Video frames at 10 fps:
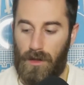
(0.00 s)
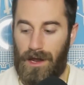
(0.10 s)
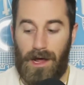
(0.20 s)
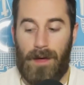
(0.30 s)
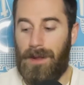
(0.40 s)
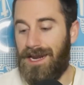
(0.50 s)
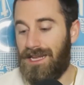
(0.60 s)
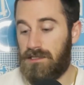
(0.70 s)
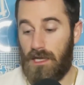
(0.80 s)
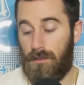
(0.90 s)
And I'm not
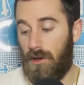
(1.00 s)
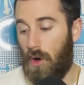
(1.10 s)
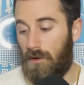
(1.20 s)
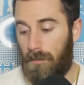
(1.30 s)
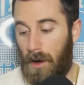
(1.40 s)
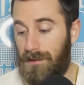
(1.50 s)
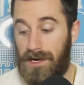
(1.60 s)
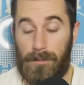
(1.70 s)
against liberal or Republican.